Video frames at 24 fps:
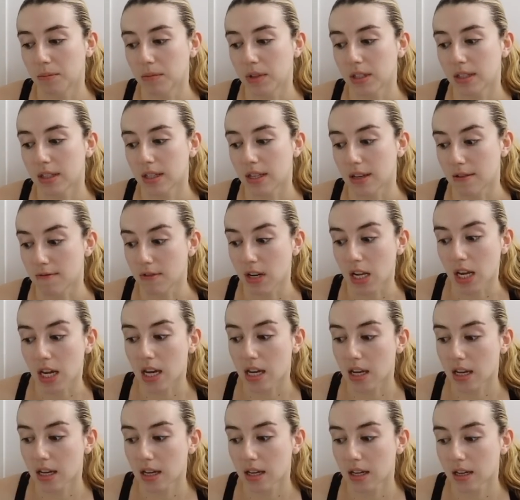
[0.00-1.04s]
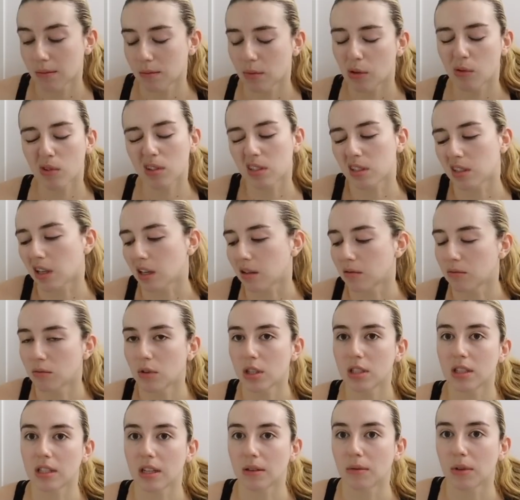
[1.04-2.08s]
this evening, but we'll see.
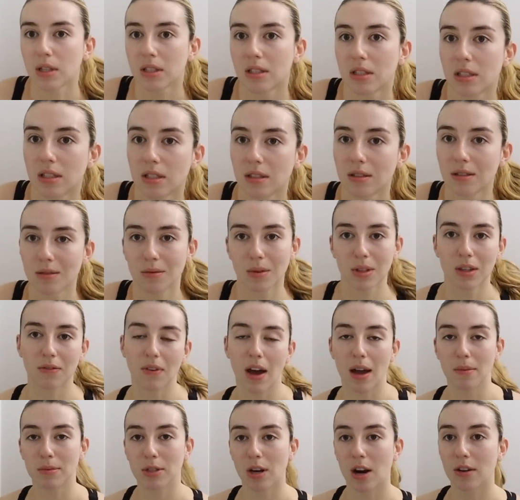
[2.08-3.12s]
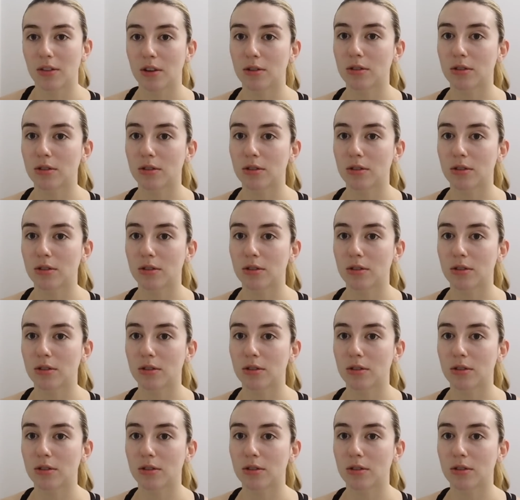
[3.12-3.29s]
We'll see what the vibes are.